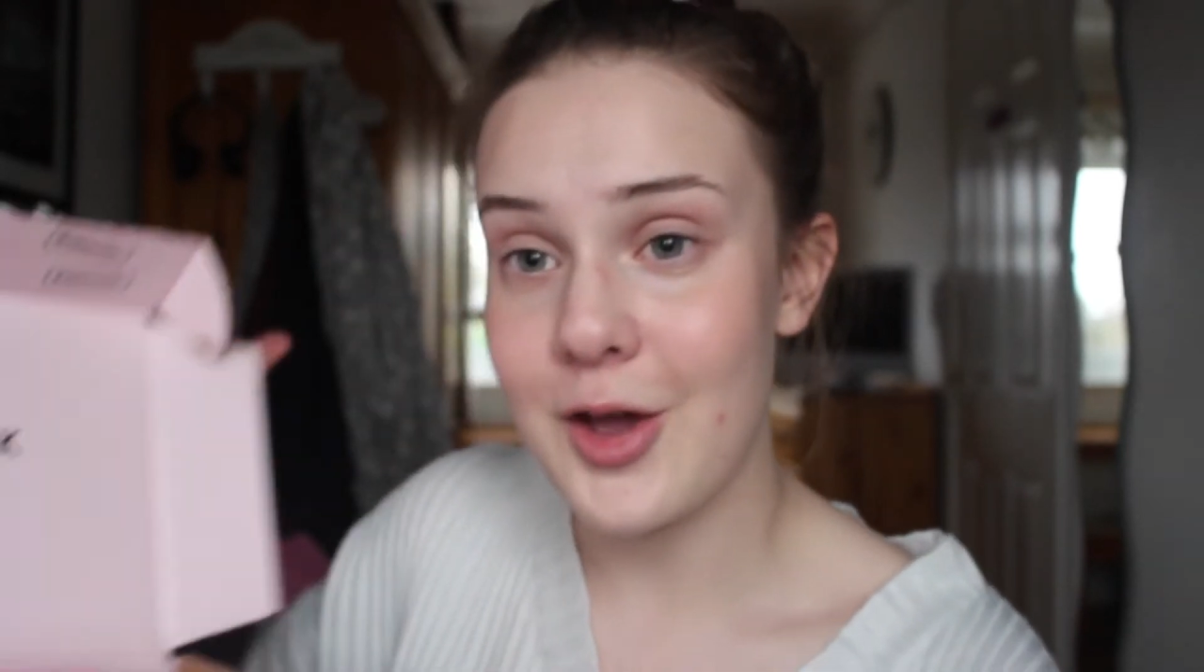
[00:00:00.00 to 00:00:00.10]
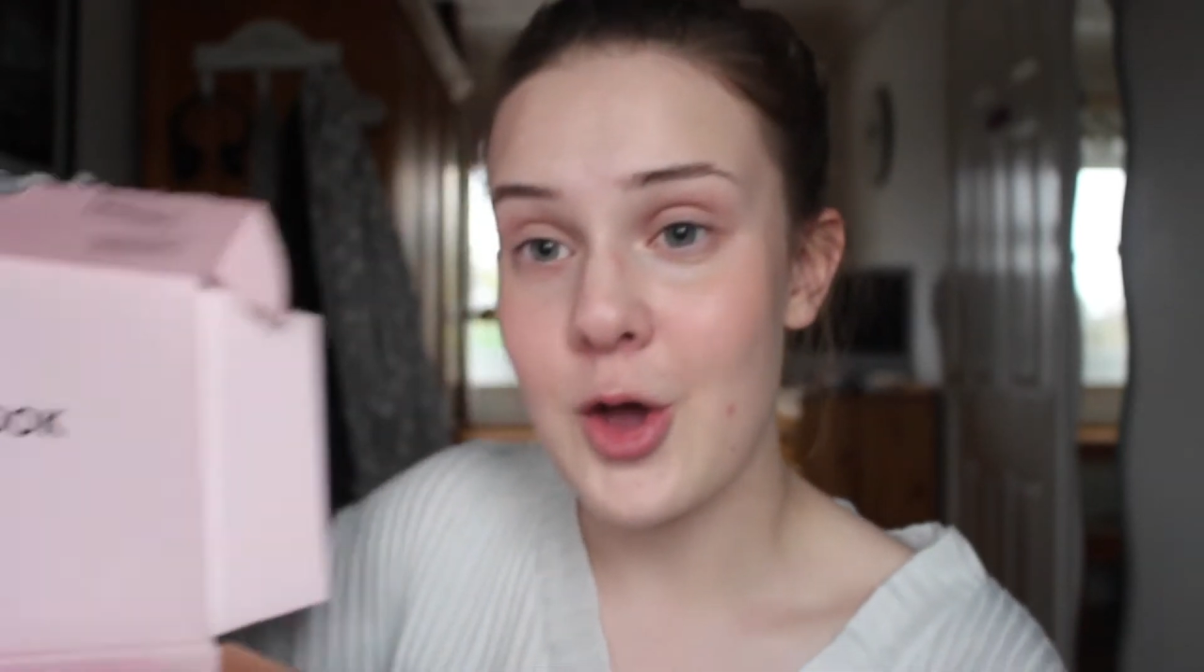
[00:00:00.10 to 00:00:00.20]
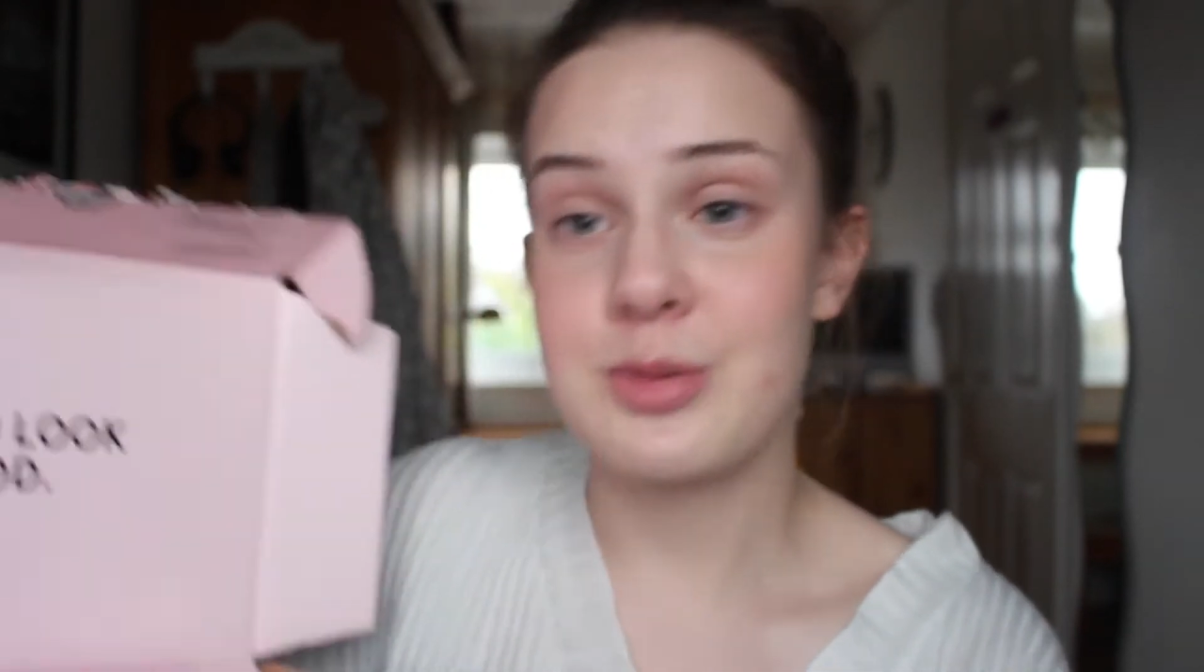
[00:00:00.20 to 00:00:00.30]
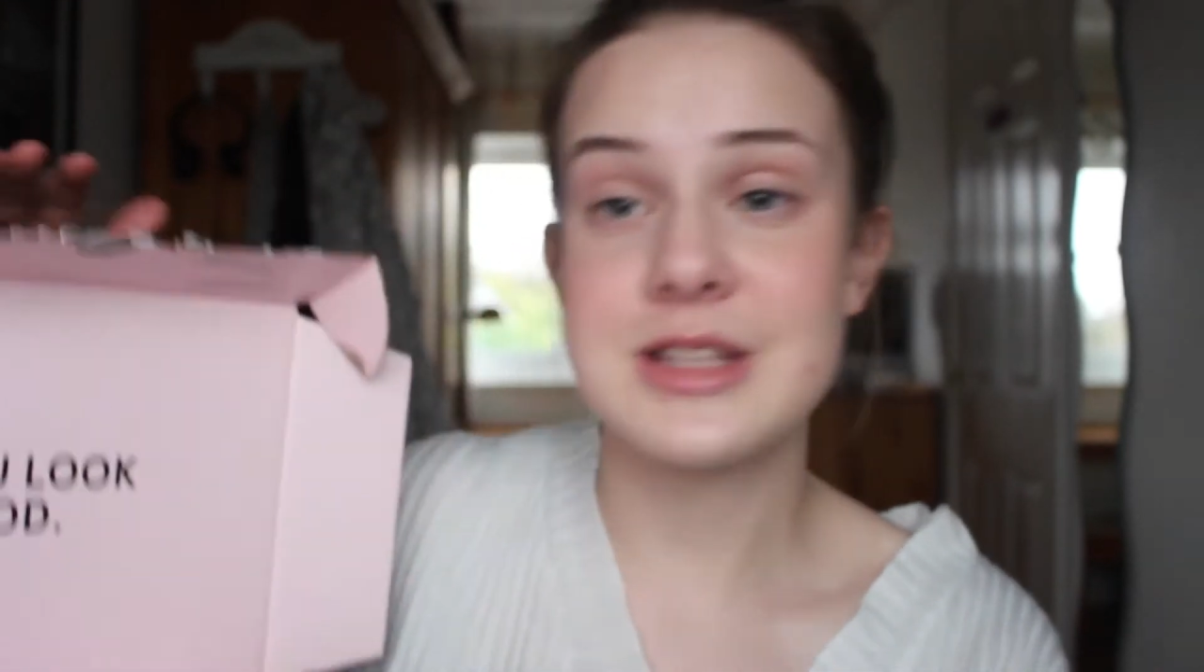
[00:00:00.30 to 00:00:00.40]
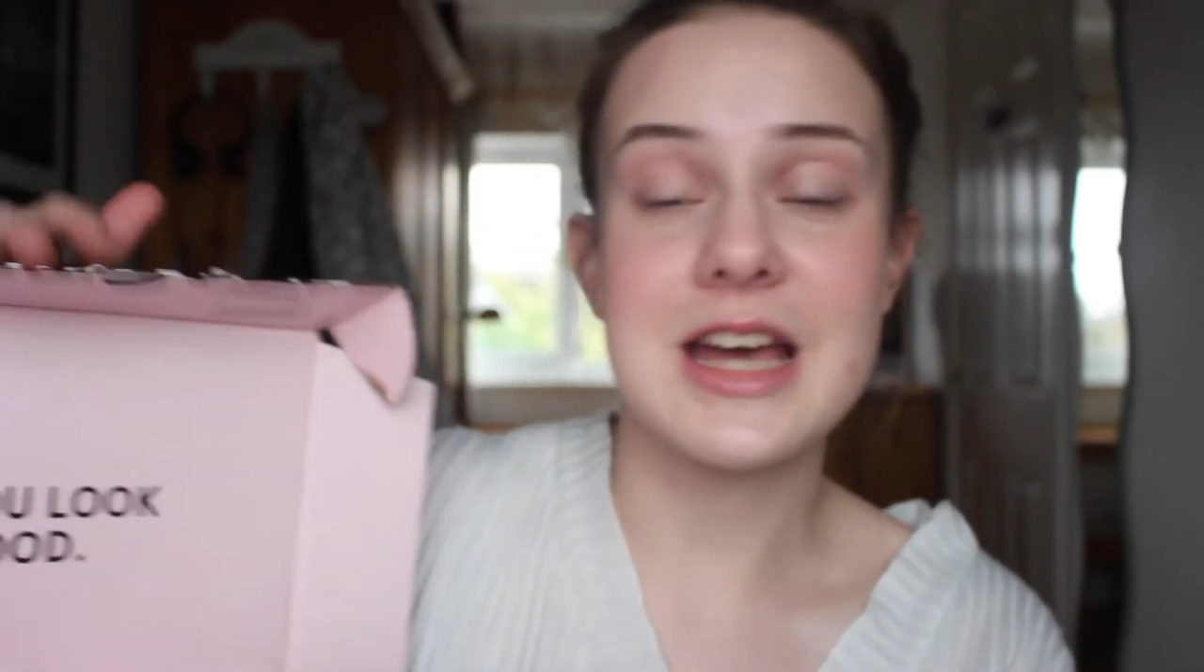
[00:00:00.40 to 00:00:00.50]

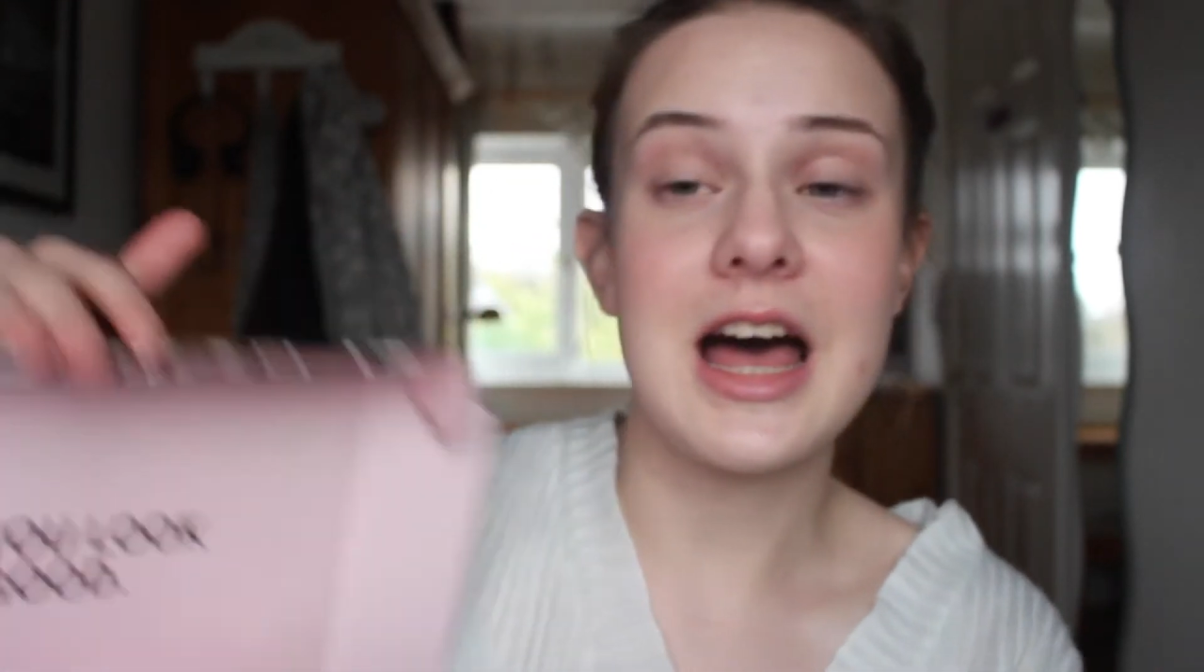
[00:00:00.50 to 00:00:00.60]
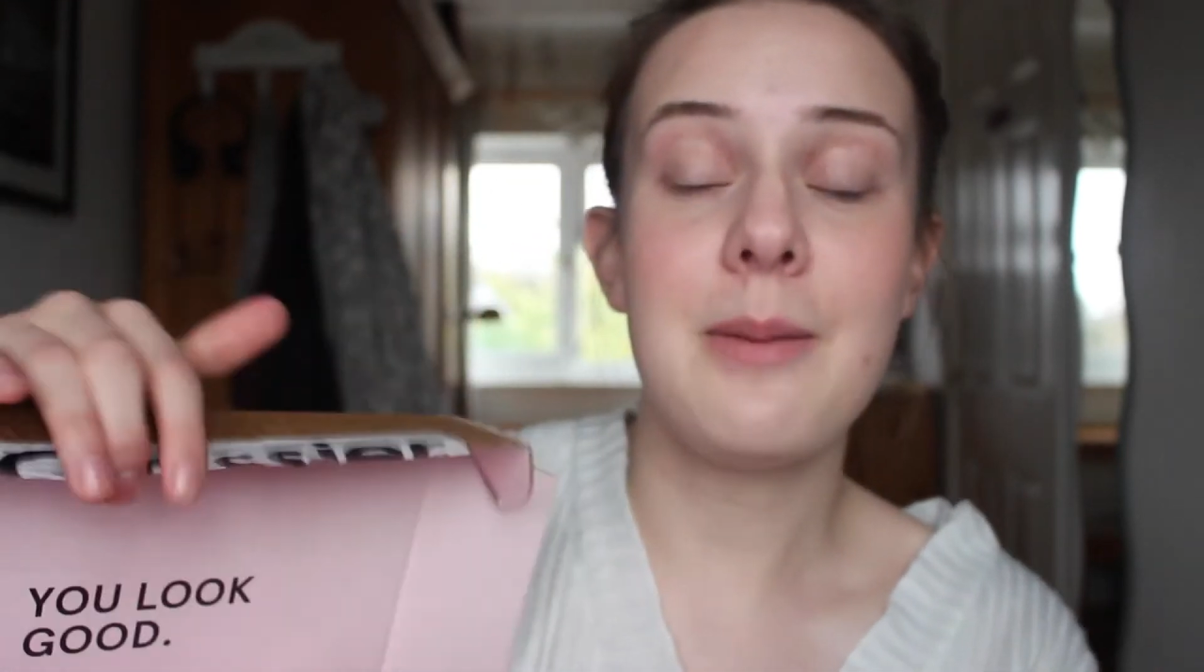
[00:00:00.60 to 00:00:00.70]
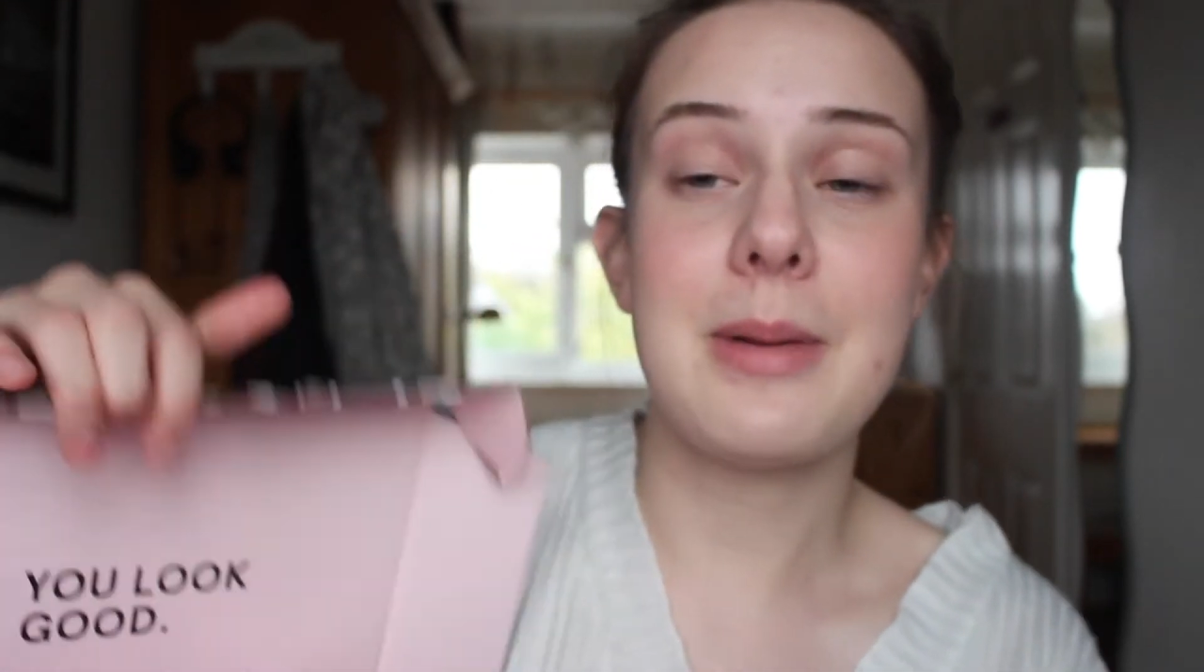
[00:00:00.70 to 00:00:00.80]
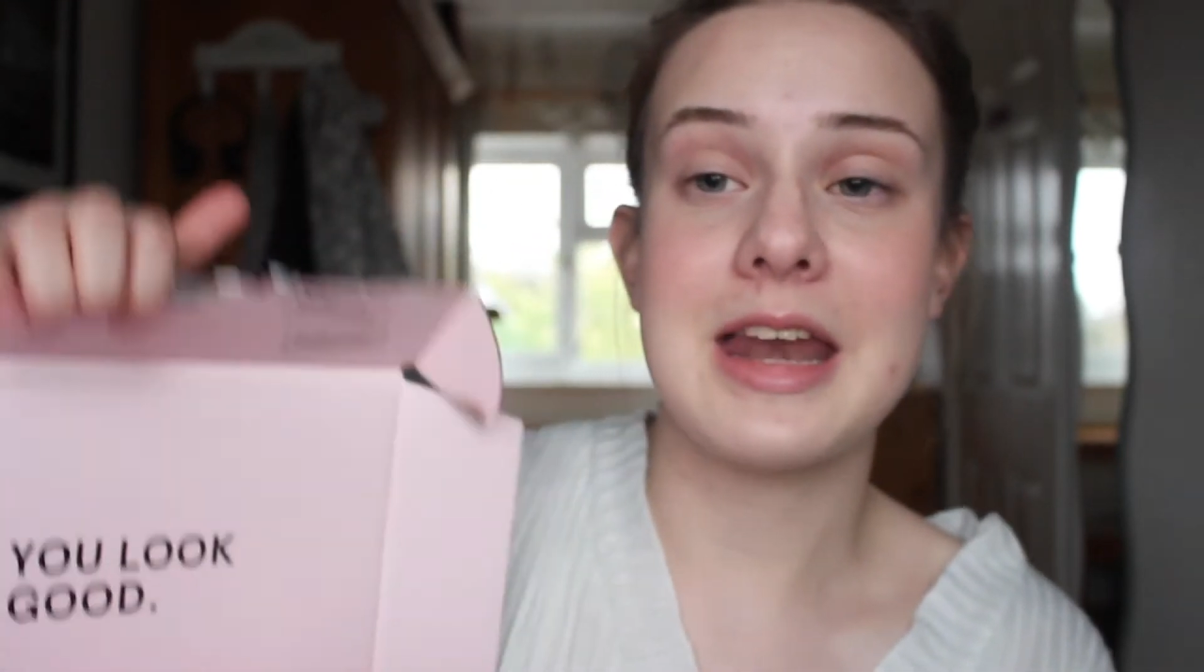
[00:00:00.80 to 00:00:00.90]
opened it up